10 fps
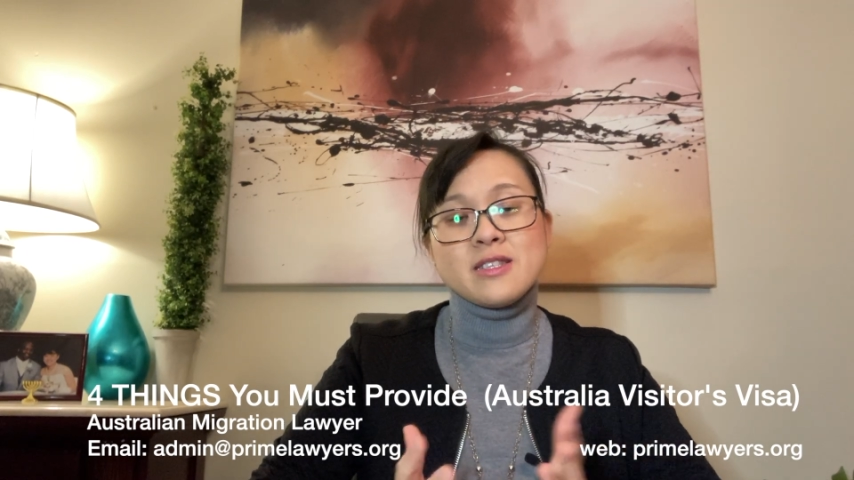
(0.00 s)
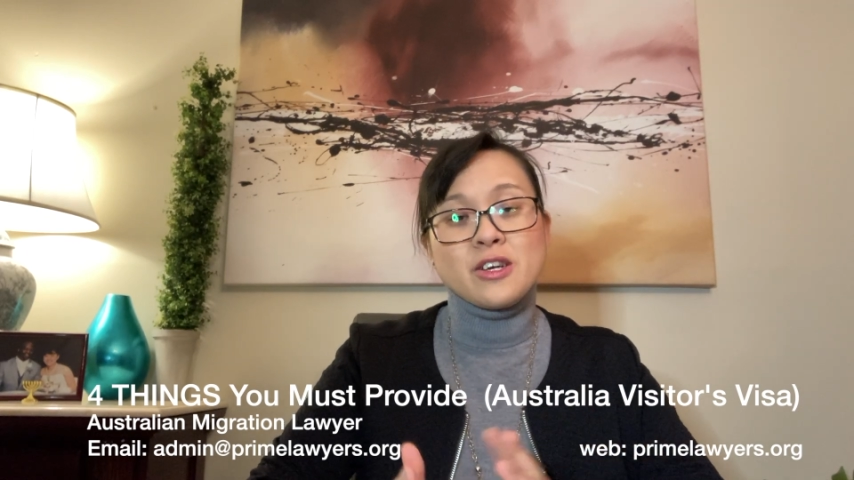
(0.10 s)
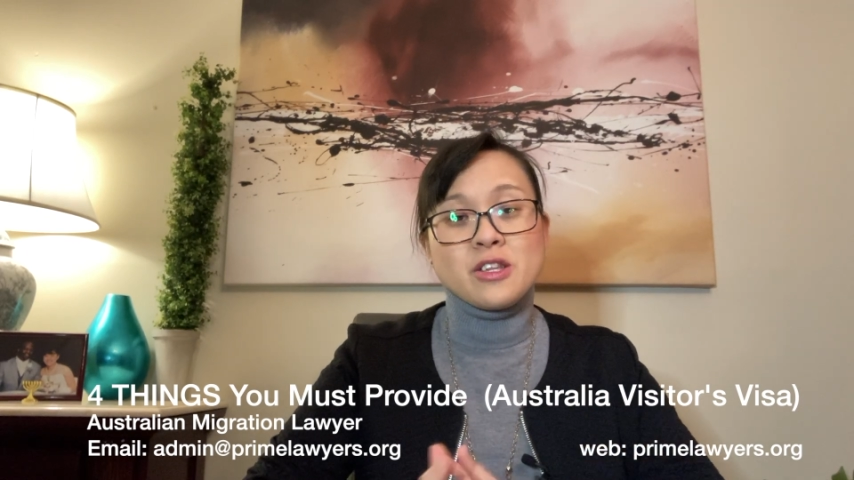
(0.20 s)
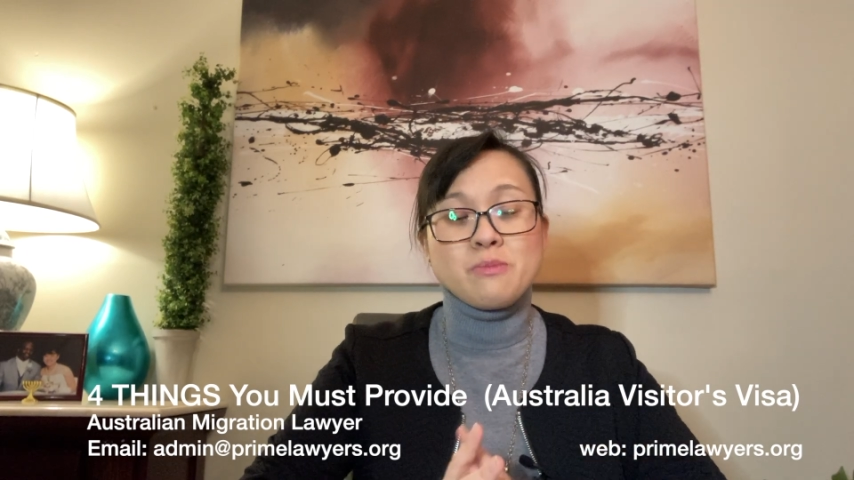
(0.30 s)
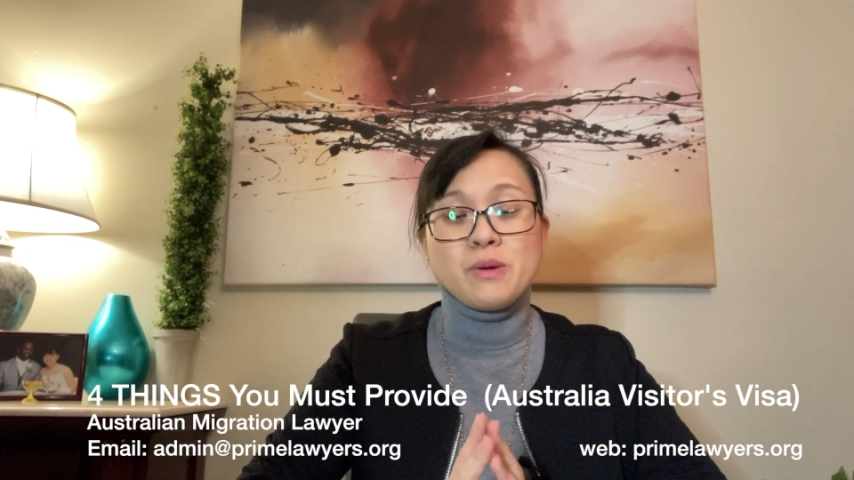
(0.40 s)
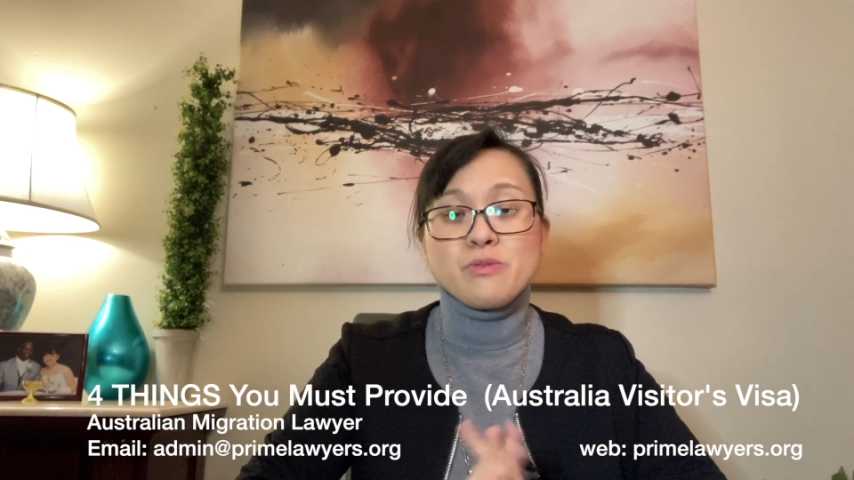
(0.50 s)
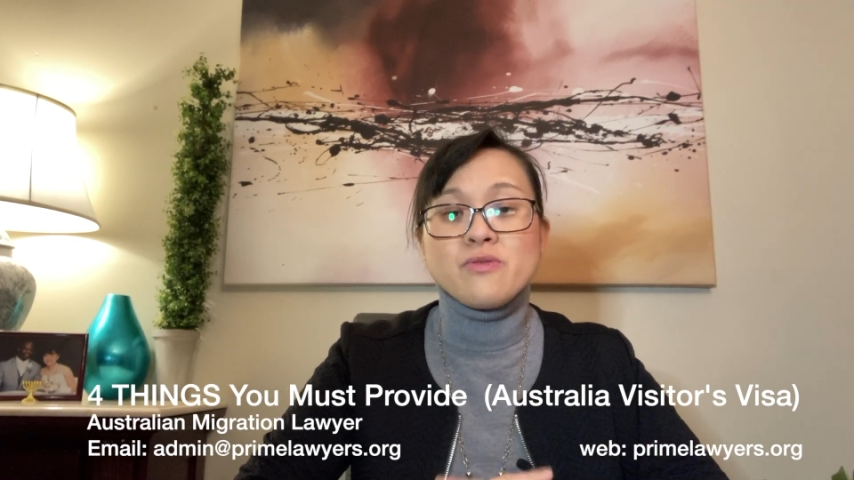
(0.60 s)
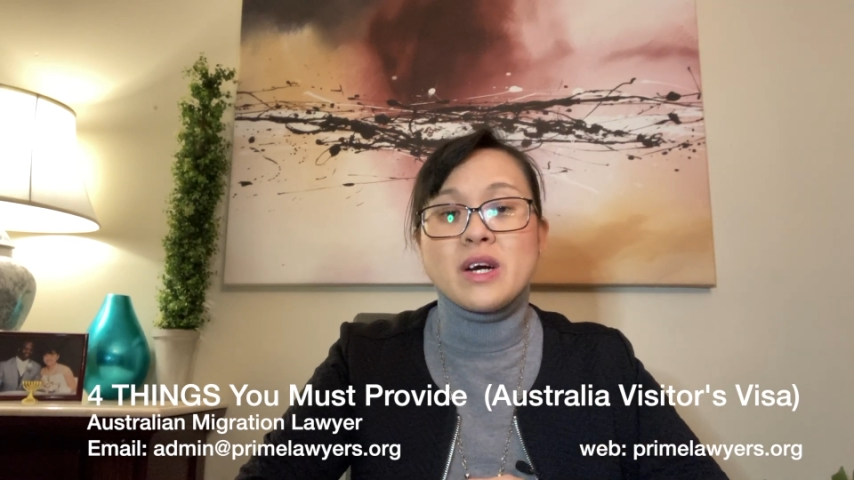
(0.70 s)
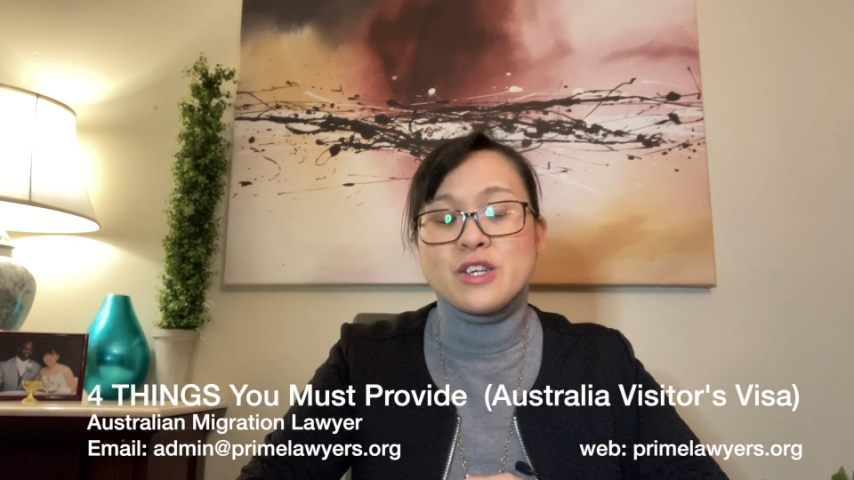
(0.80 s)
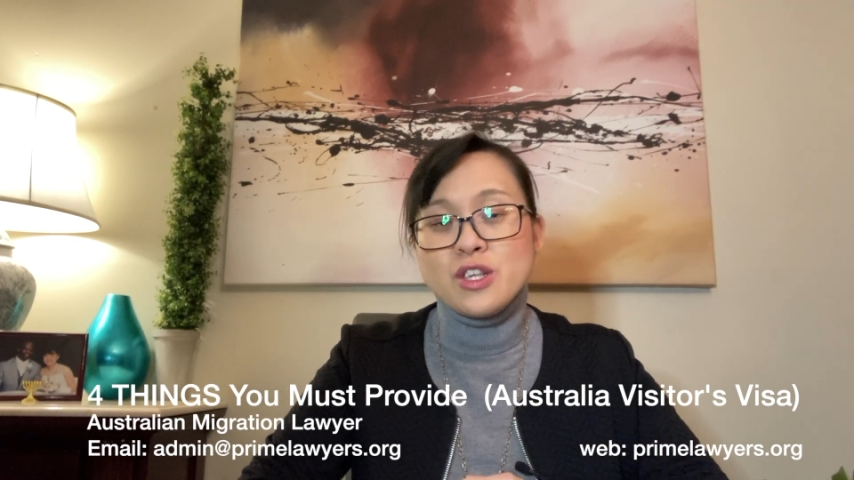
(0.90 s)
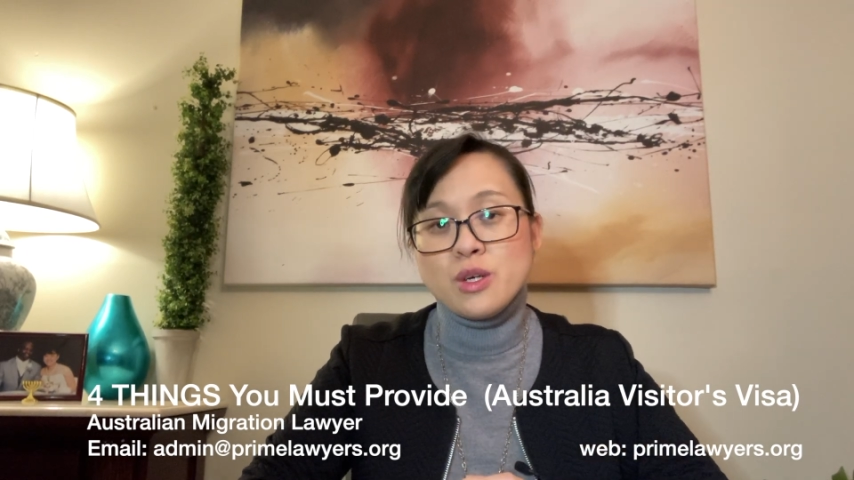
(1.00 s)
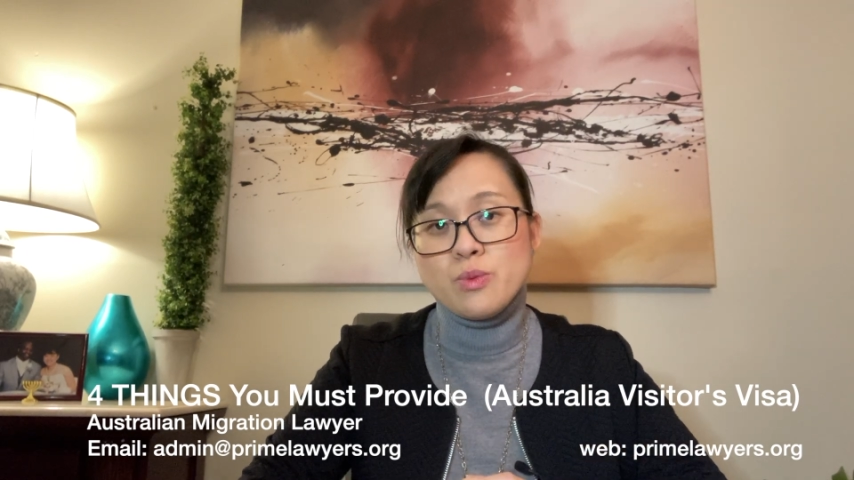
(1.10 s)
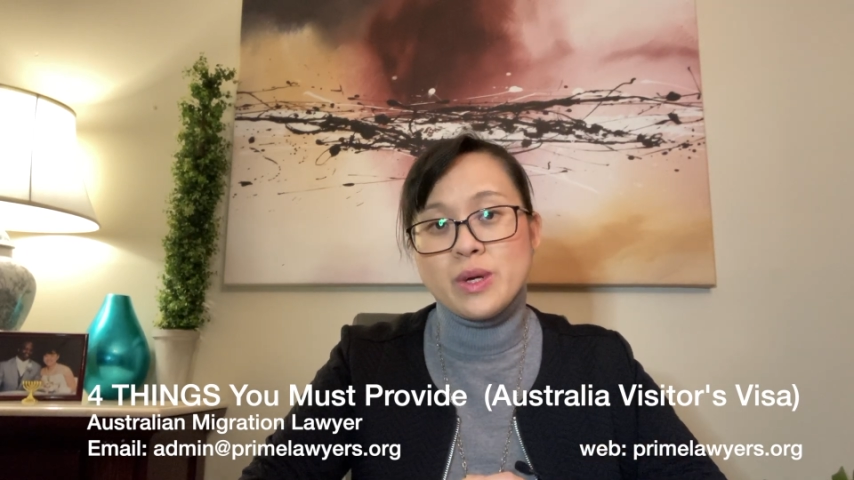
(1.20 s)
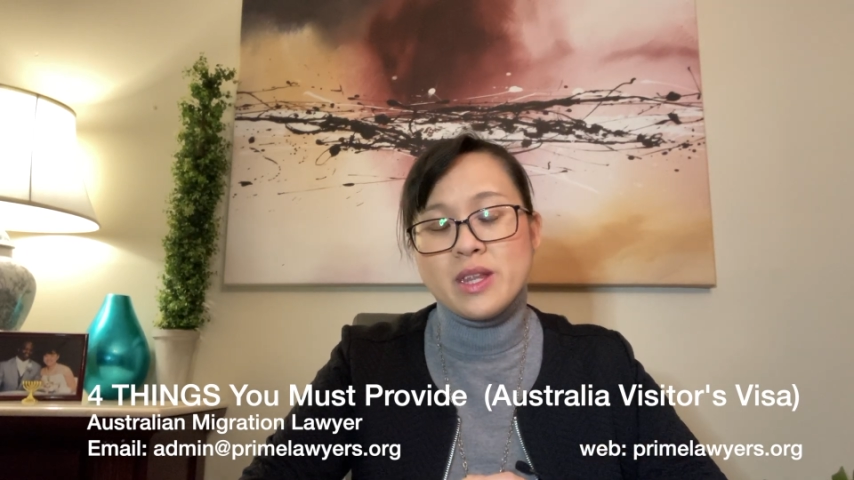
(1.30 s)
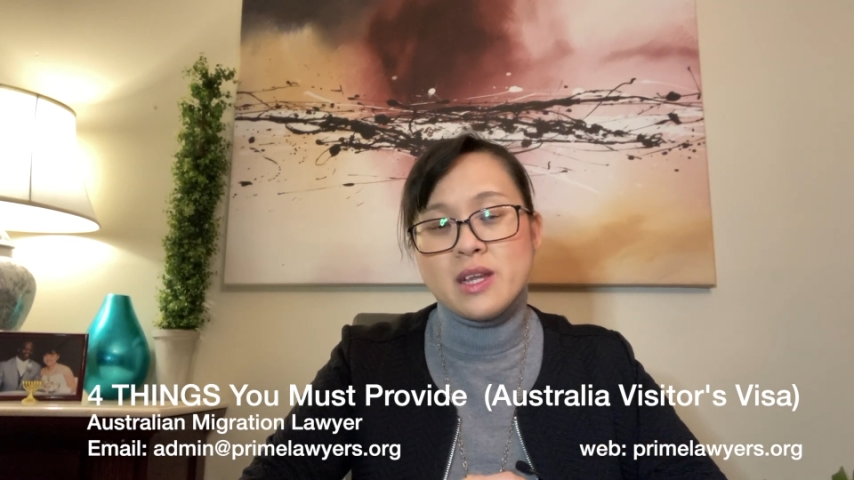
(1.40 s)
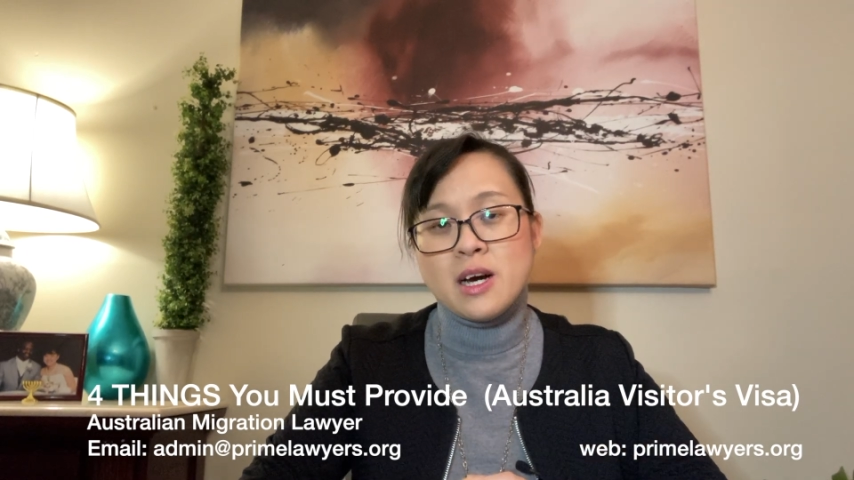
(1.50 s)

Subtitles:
They're going to be providing you with